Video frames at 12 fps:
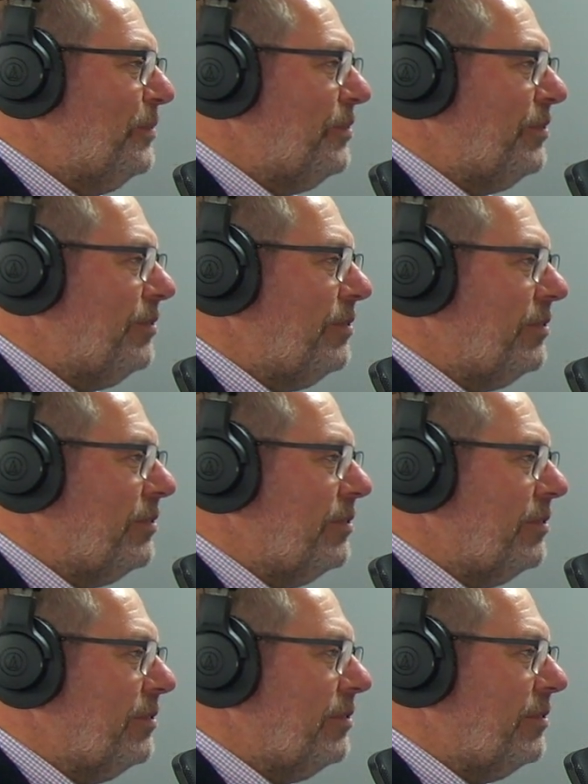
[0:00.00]

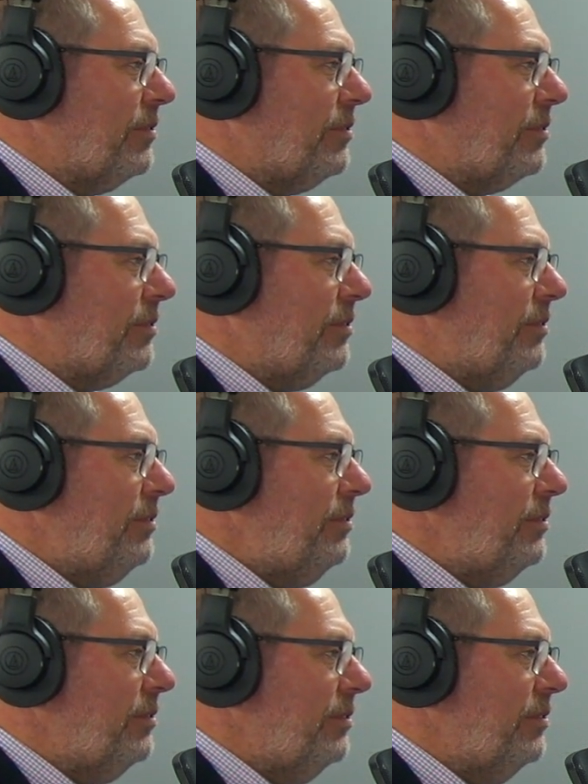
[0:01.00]

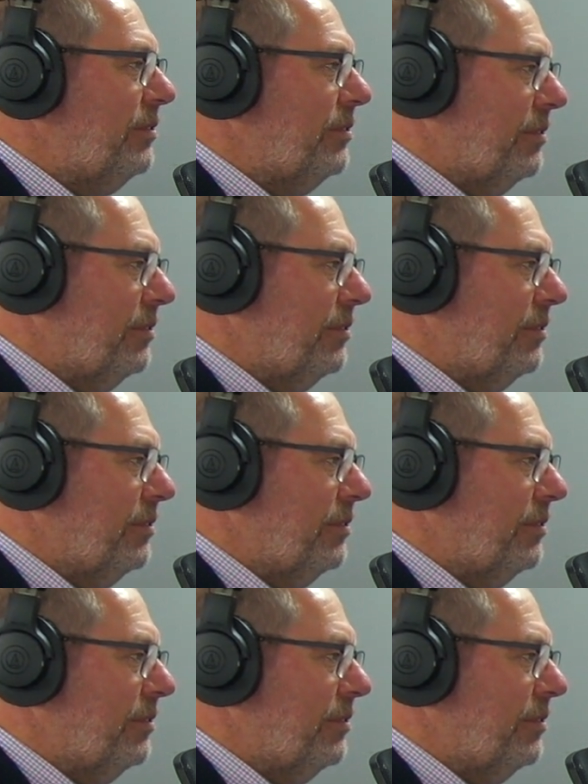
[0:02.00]
No words are spoken by the person on screen.